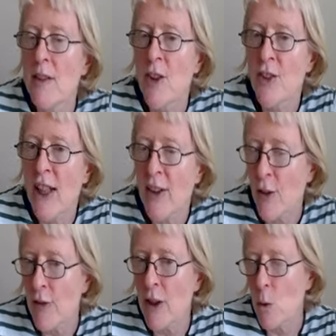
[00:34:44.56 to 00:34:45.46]
to
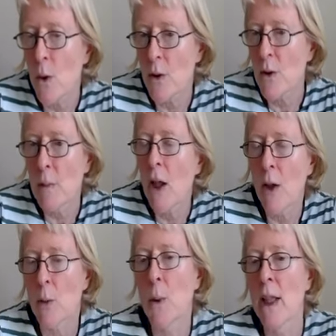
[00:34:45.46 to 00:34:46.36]
test real quantum
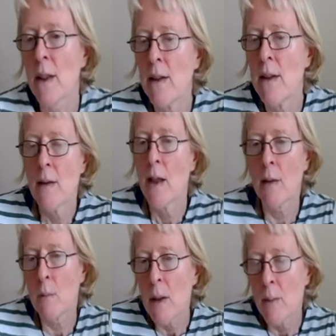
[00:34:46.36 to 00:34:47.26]
hardware.
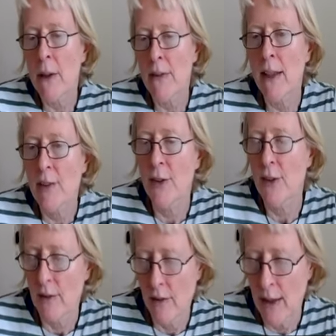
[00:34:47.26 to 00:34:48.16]
Um, but
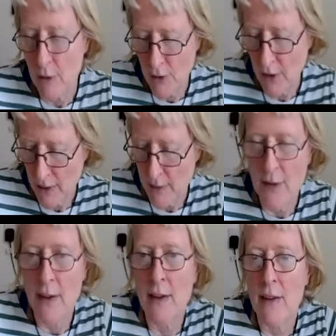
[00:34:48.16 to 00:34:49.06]
that's outside
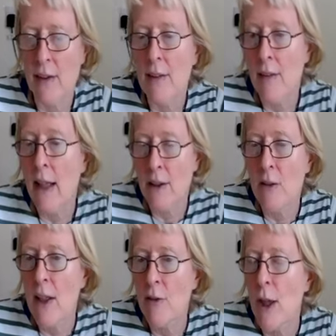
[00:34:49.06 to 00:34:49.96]
the, I
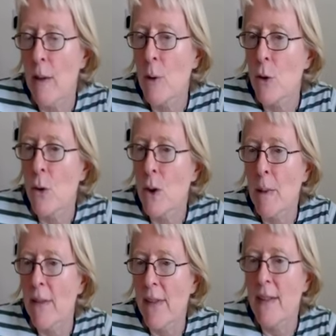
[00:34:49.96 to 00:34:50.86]
don't have time to talk
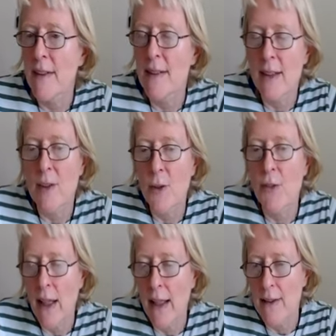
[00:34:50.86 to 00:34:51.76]
about the details
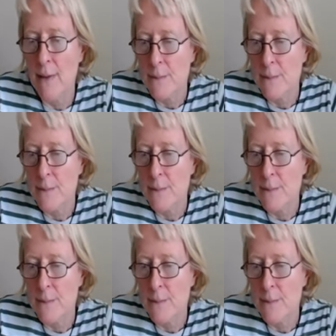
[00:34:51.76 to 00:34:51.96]
of that.